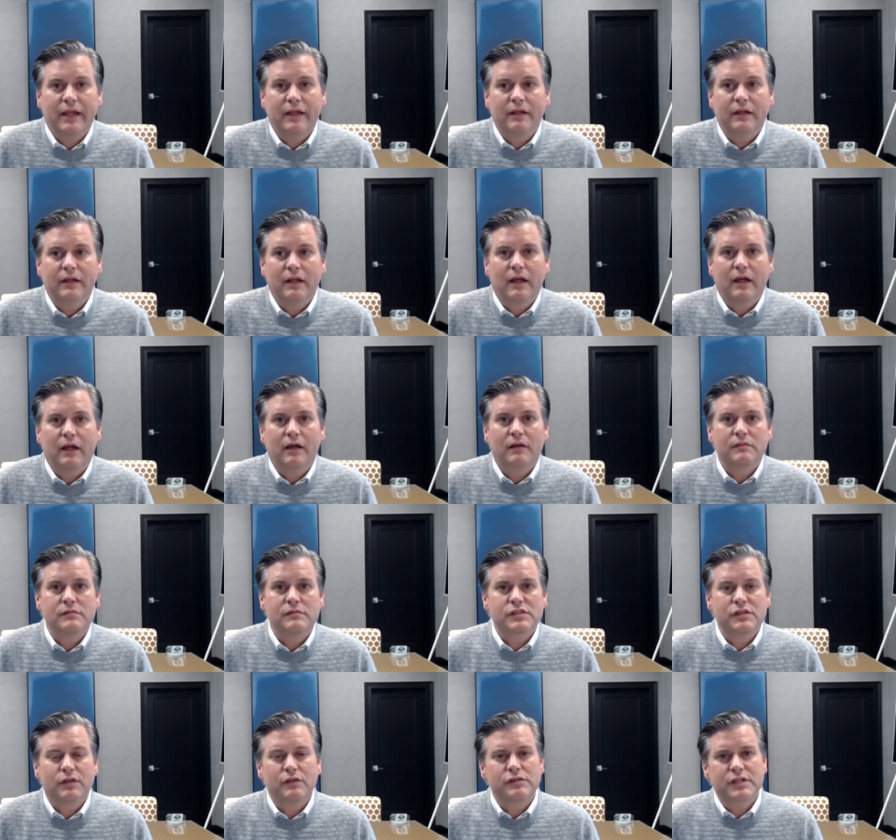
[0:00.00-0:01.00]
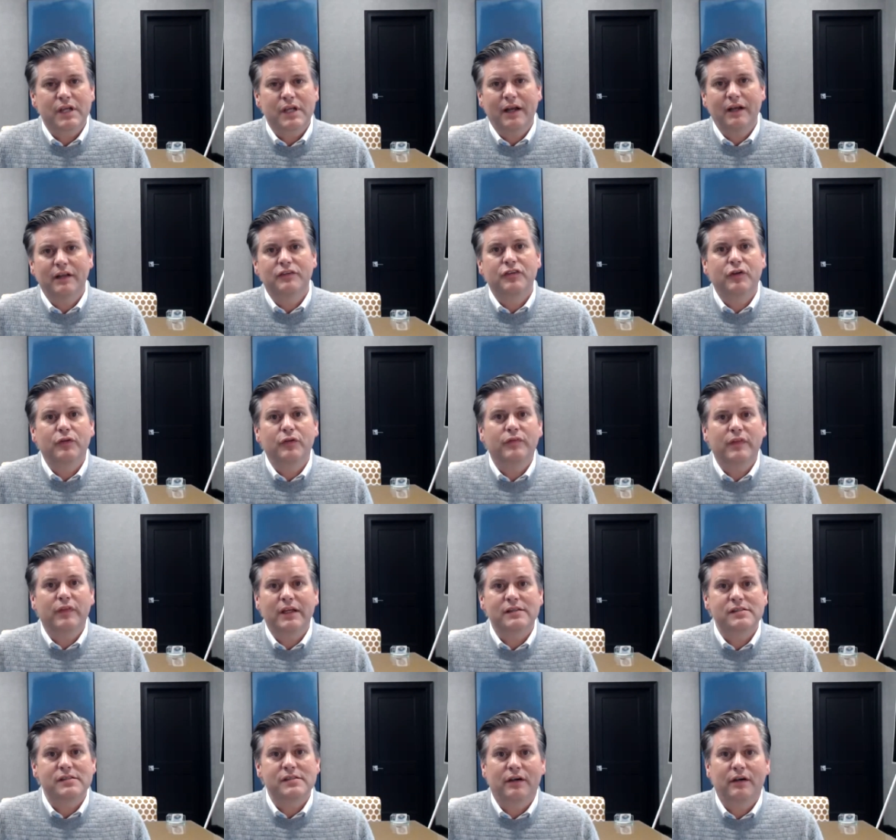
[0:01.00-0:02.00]
and uh, so there's kind of two
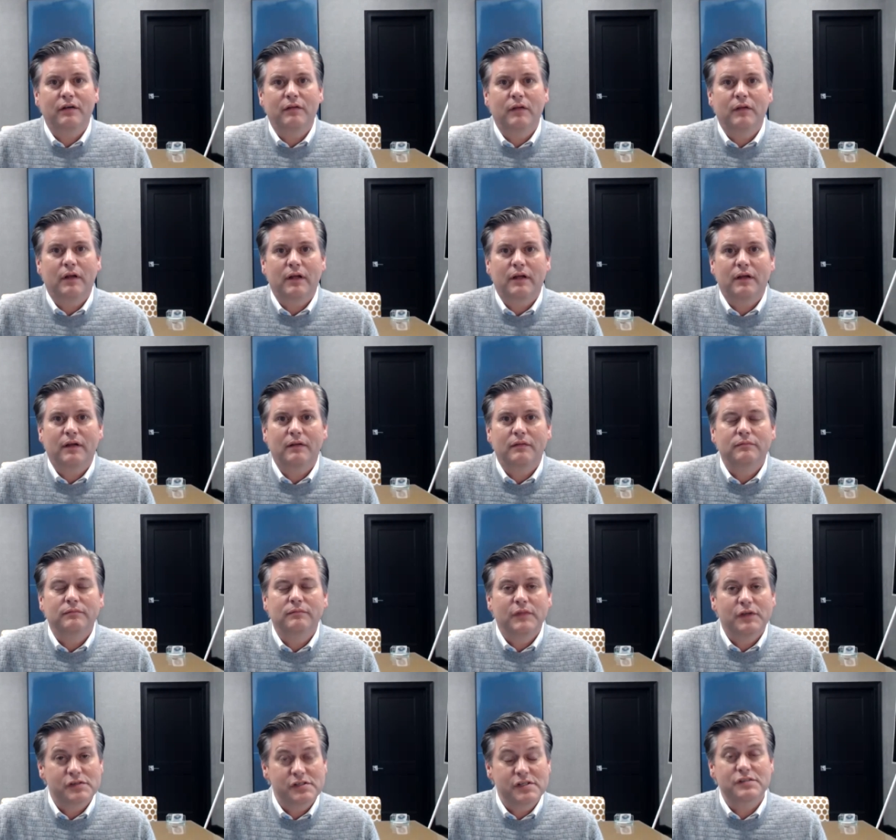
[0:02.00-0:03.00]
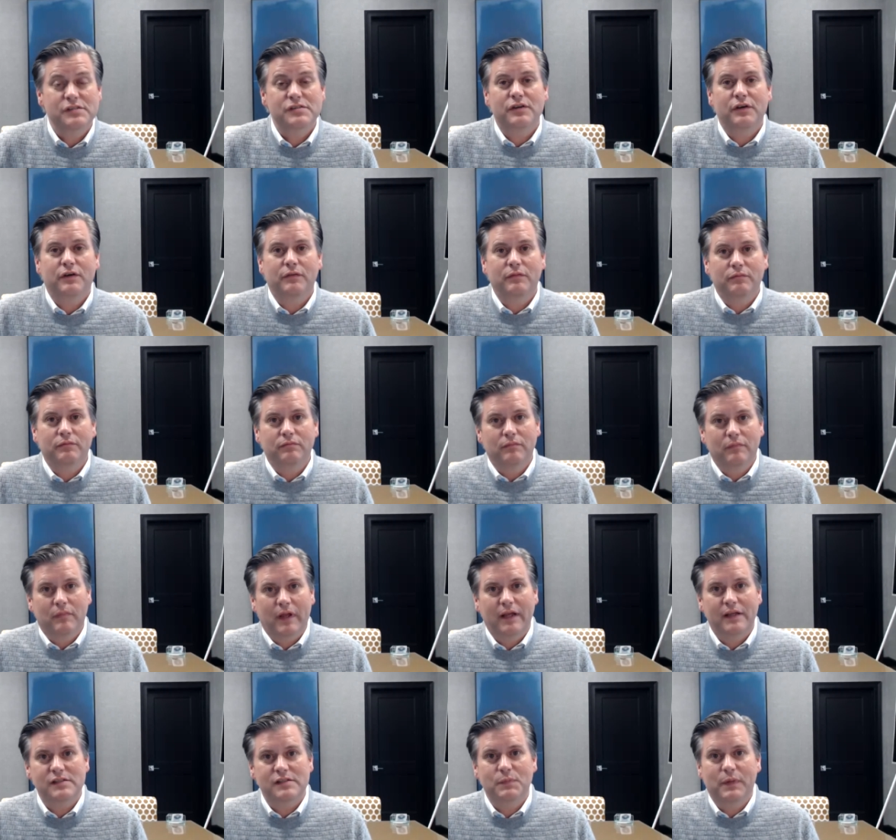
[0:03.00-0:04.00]
things here. Uh, your sister
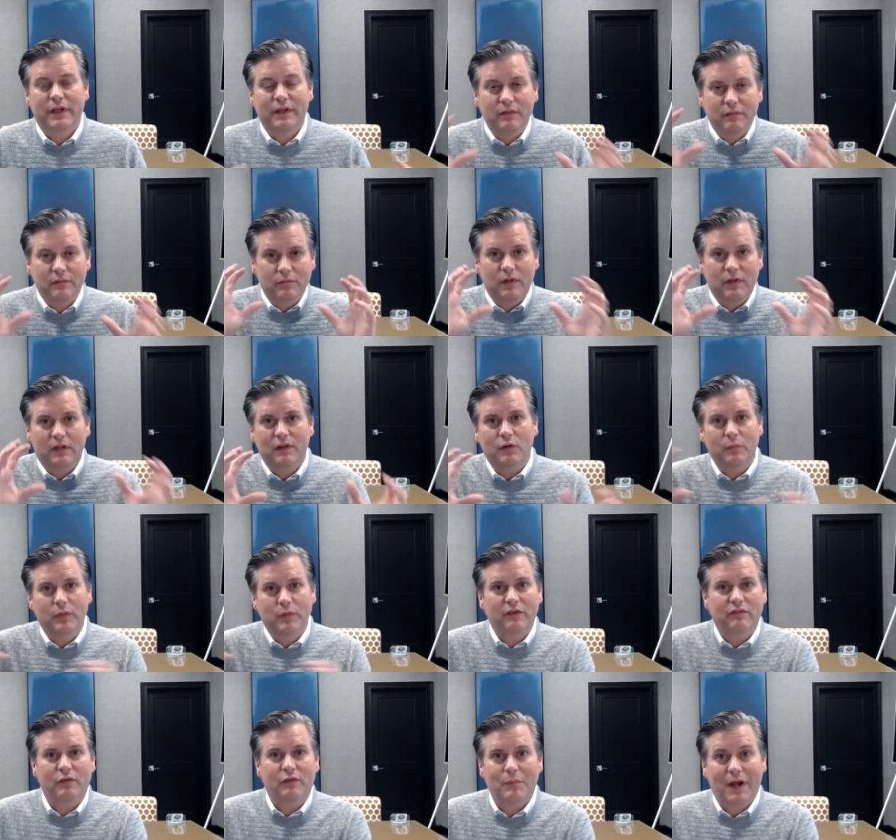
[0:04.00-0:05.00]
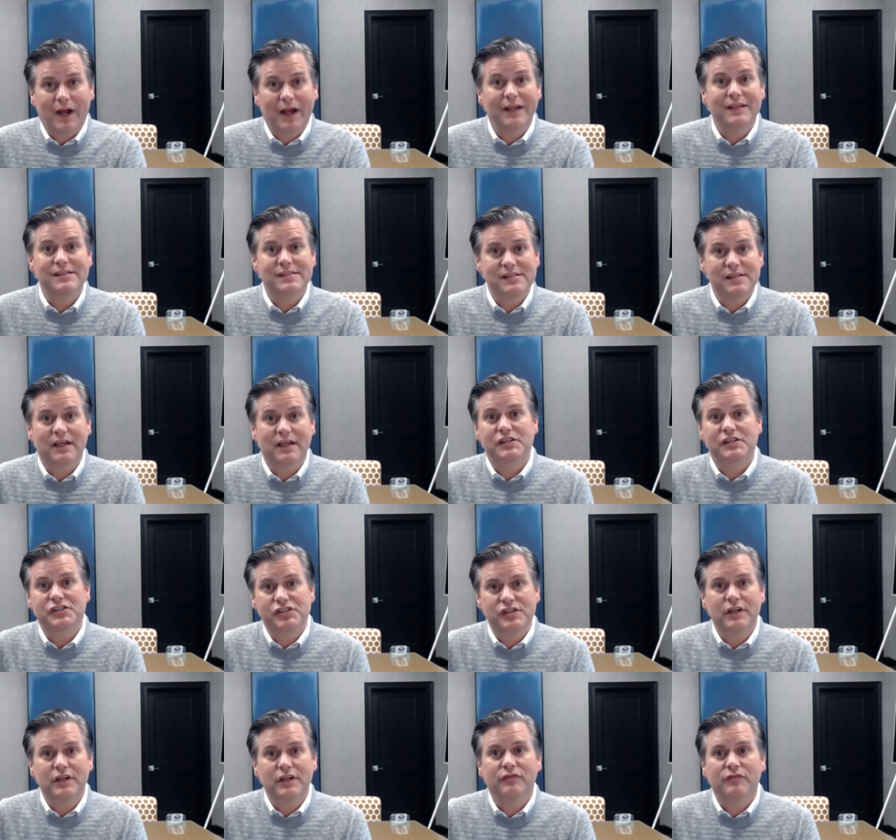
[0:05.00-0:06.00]
has me a little bit of a mindset
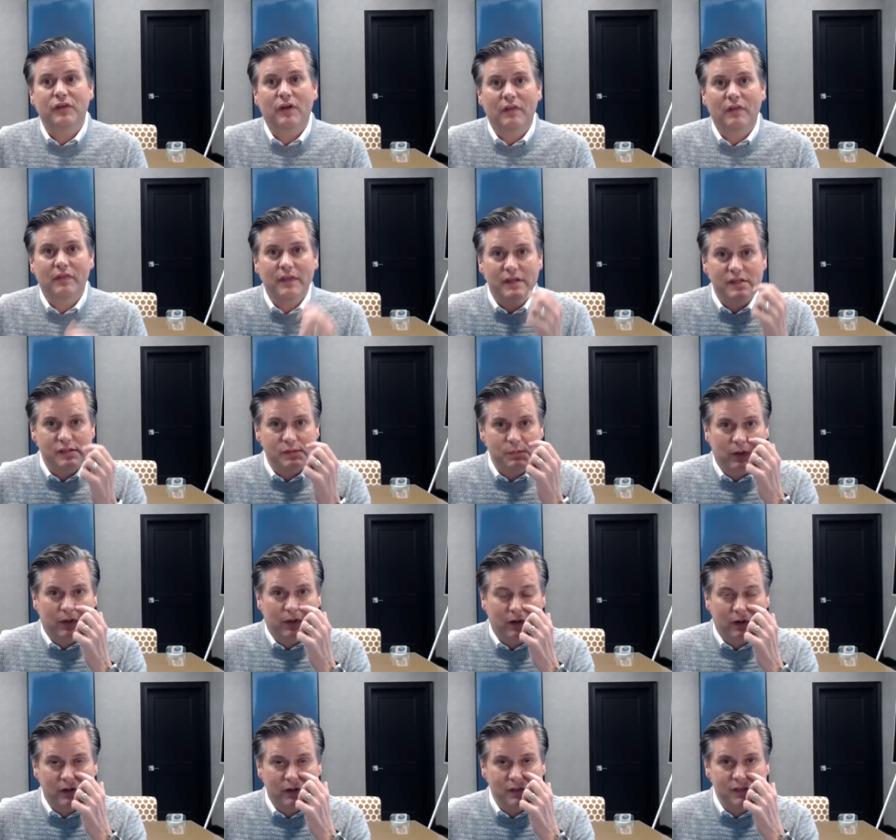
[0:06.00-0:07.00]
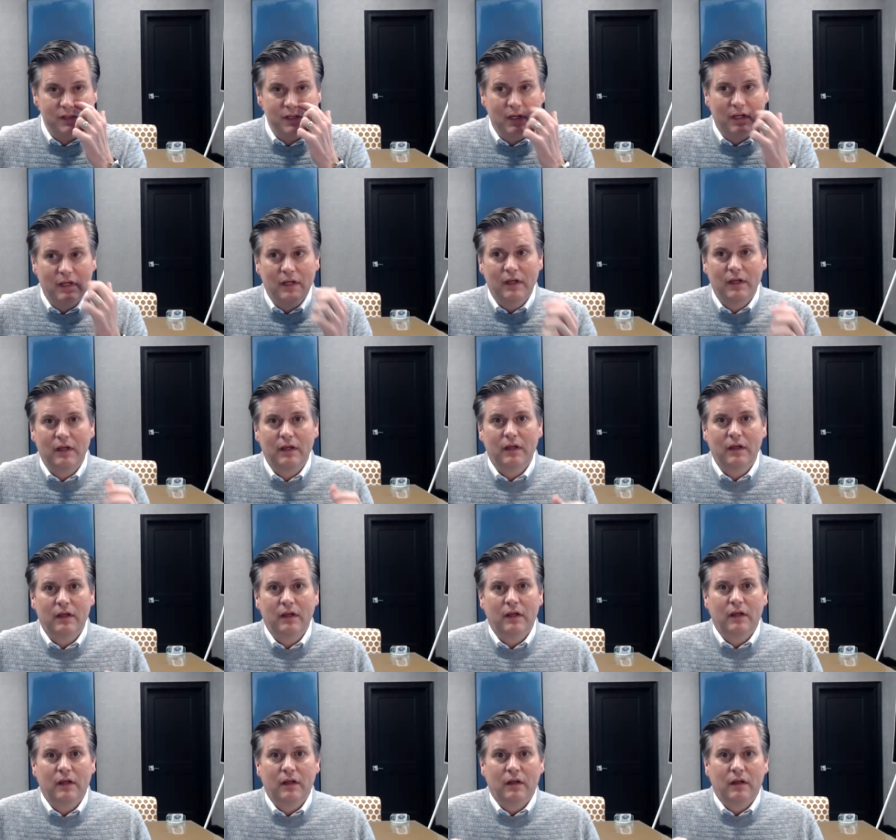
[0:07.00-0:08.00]
shift on this because
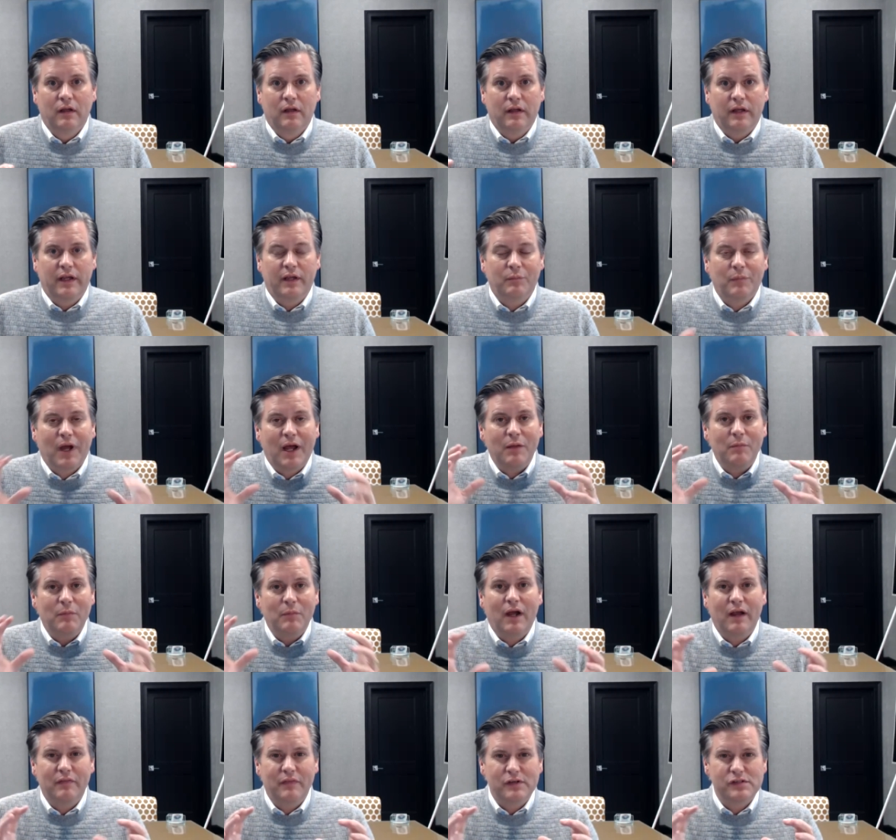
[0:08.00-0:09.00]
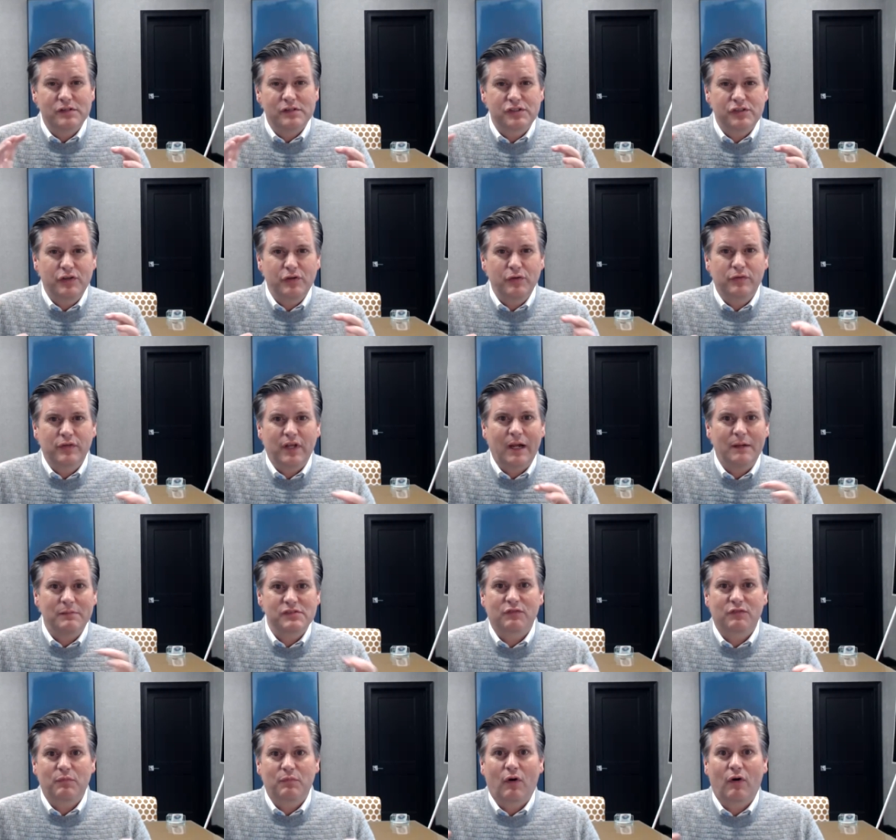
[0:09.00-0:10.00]
in my mind, there's two
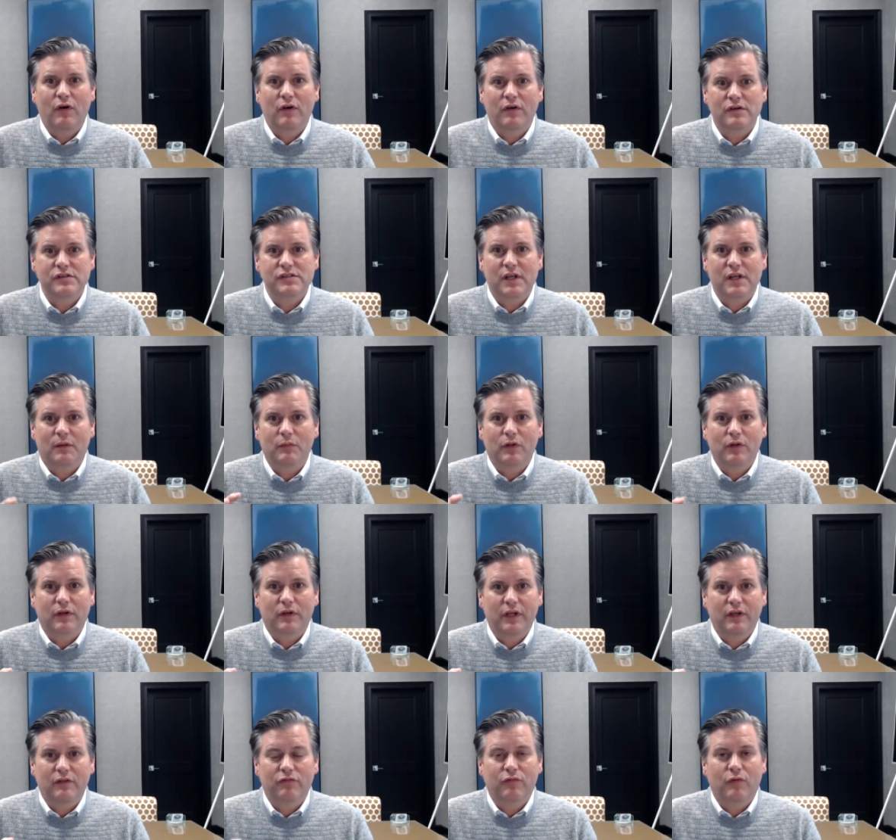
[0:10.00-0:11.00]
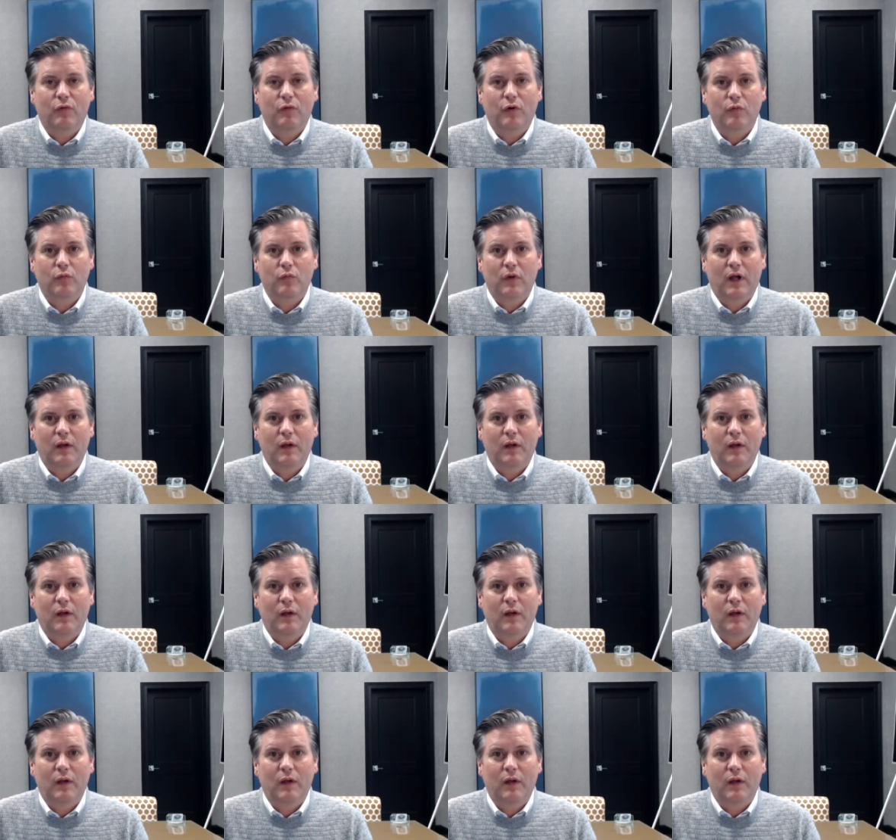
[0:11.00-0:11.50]
types of partners I'm looking for.